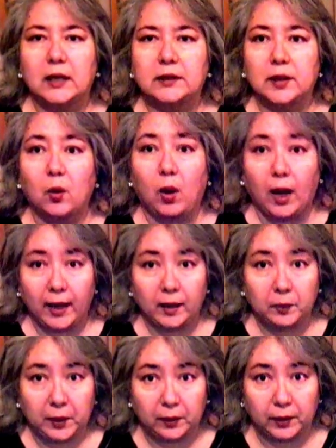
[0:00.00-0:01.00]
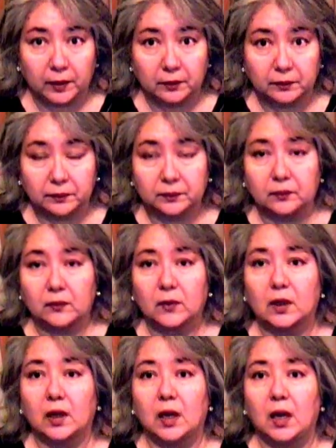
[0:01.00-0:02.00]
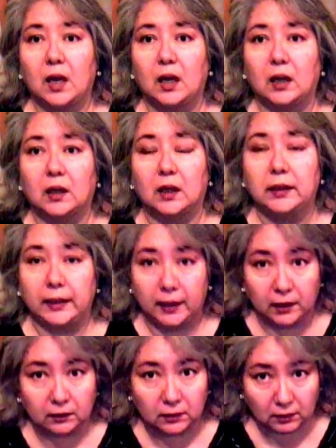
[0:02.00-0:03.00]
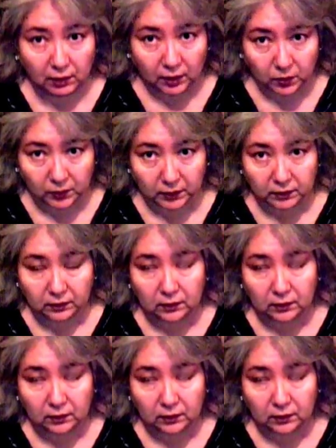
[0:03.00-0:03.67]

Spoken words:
So I had a period. Again, clockwork.